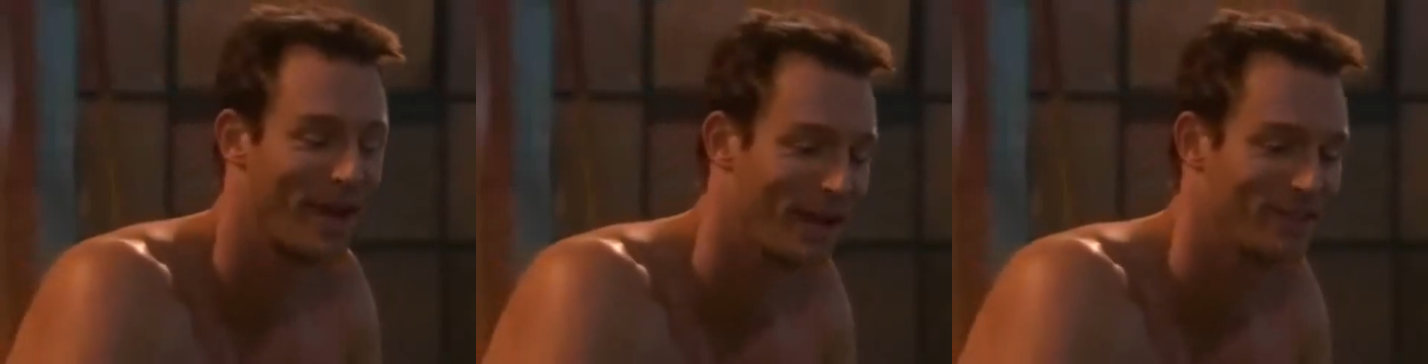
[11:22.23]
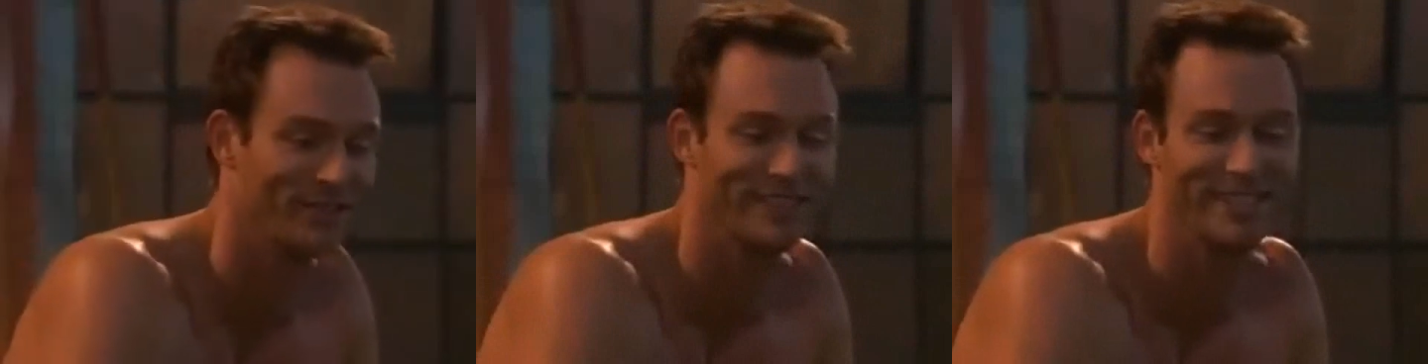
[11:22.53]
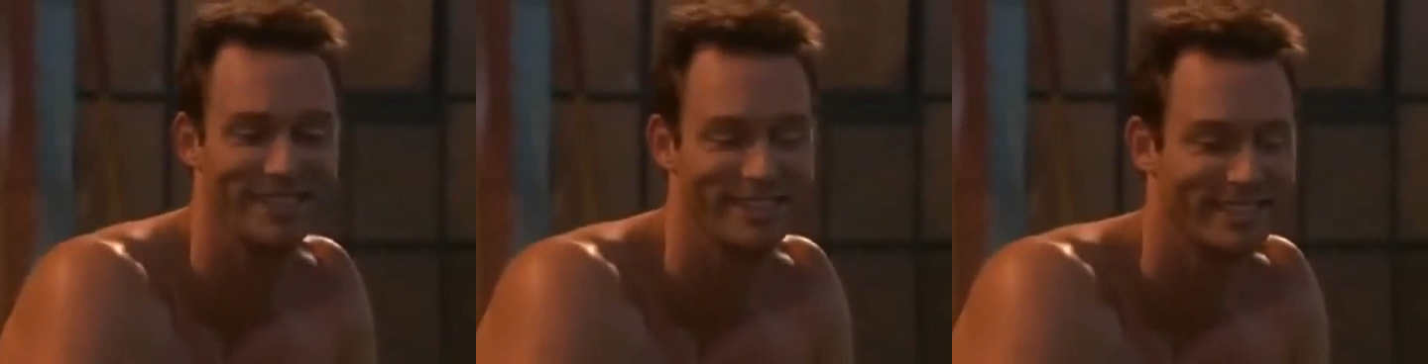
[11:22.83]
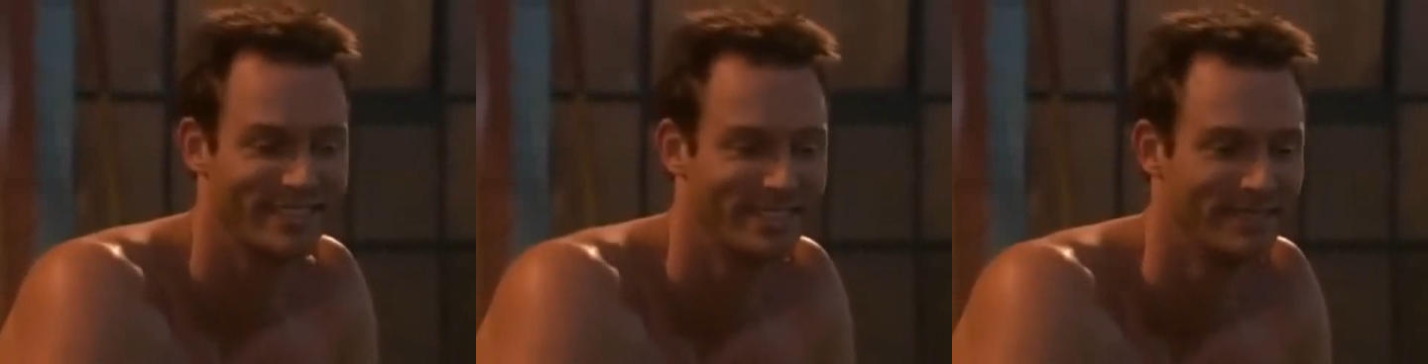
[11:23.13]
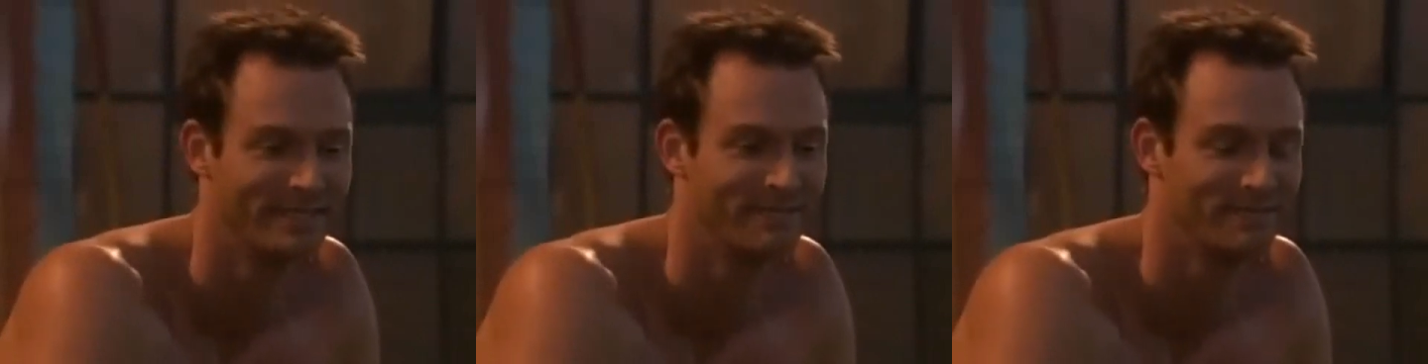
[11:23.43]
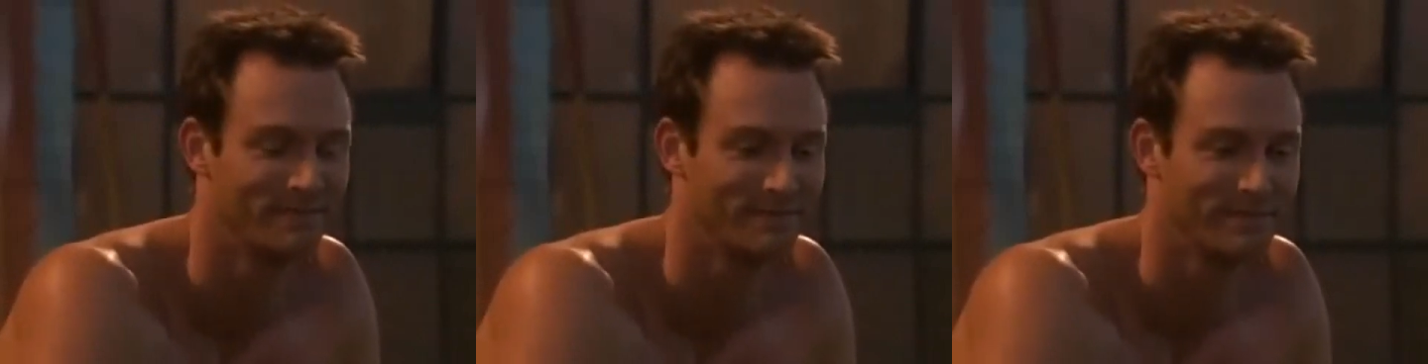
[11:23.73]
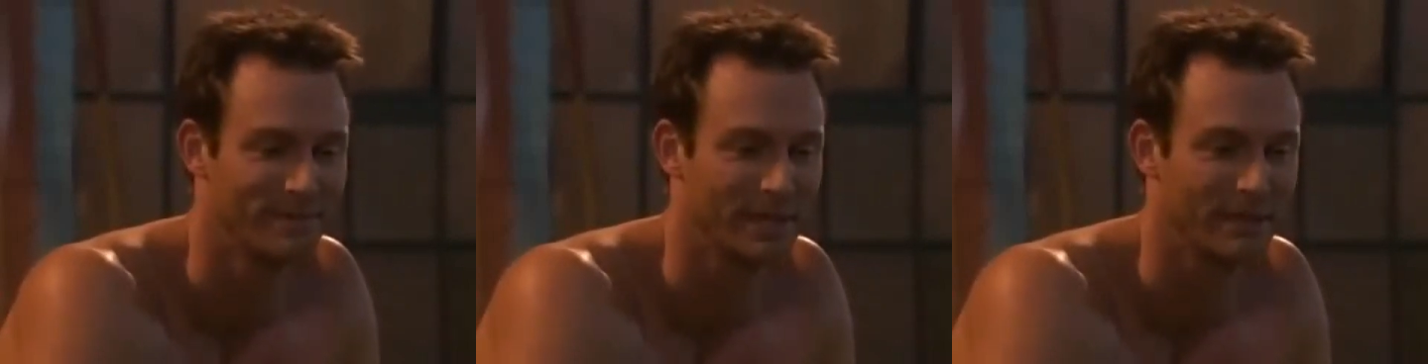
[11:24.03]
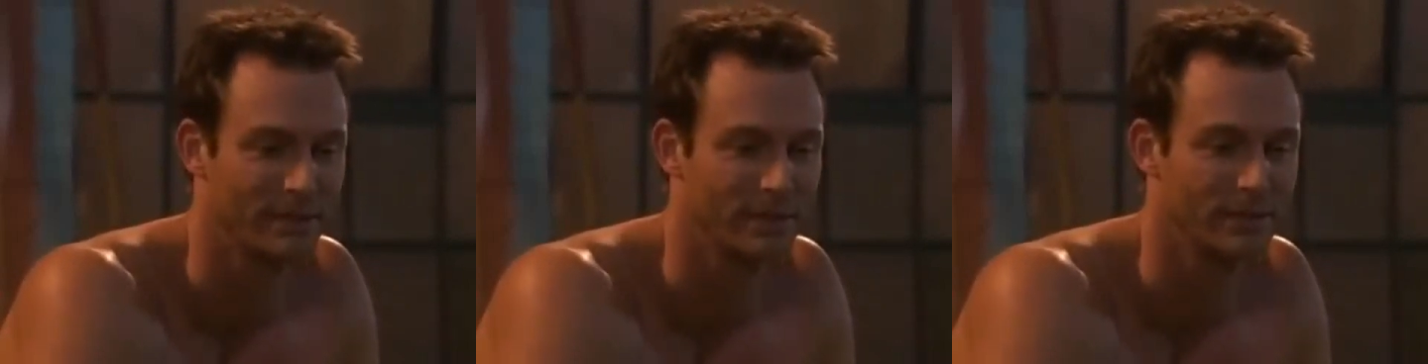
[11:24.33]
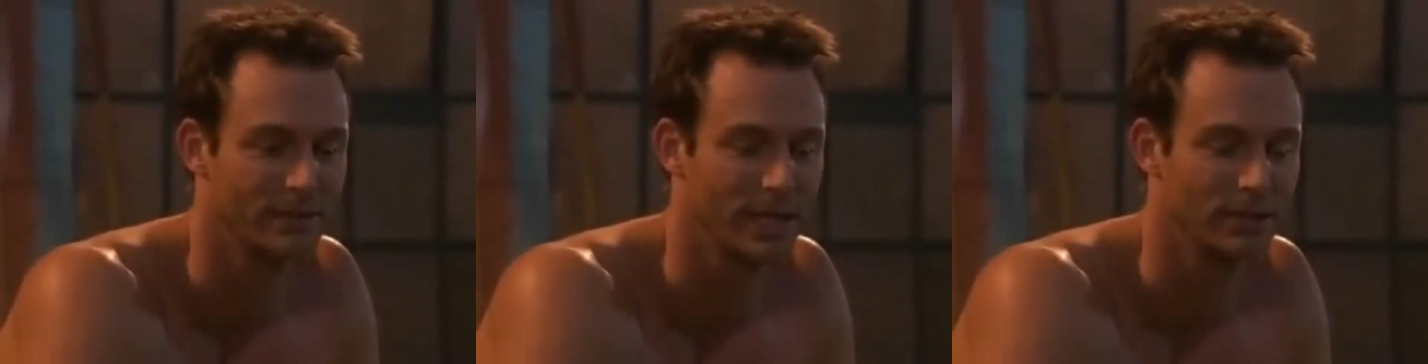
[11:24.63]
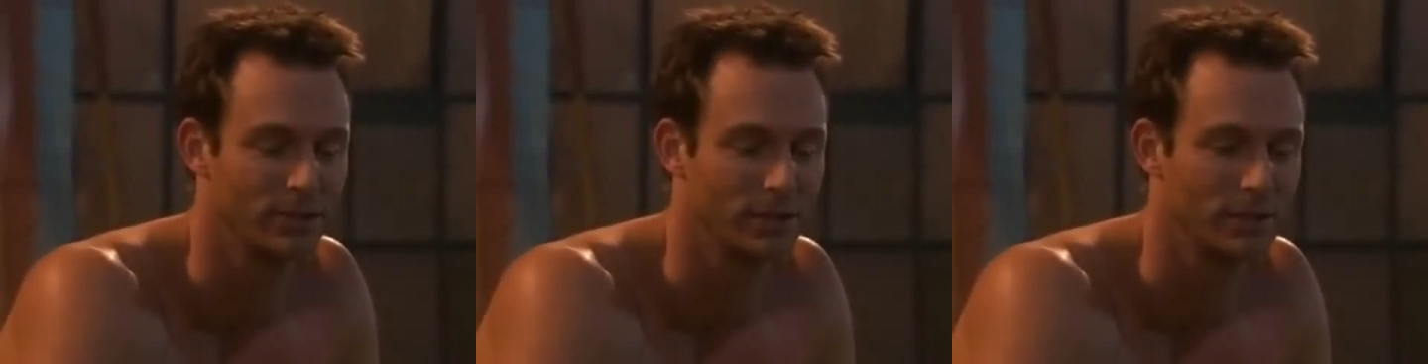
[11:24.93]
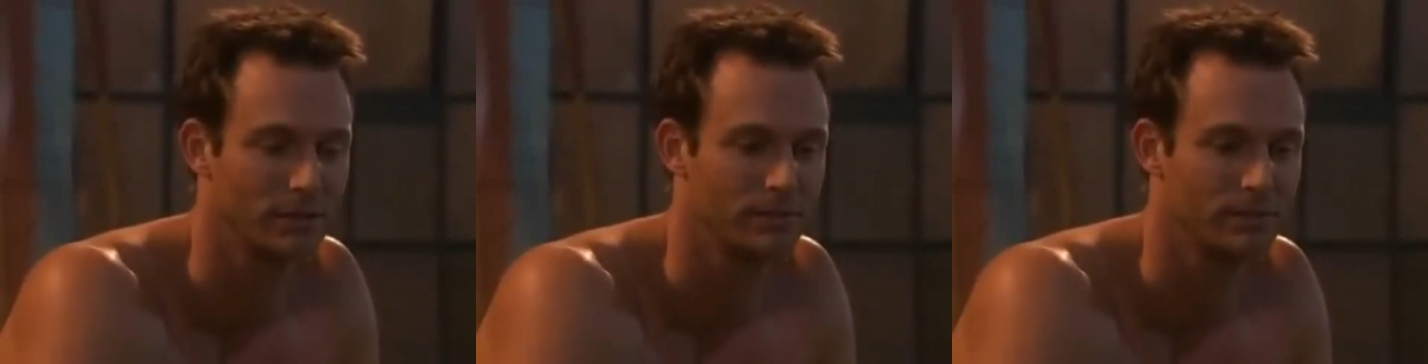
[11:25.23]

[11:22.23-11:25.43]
passion and, and even a little danger.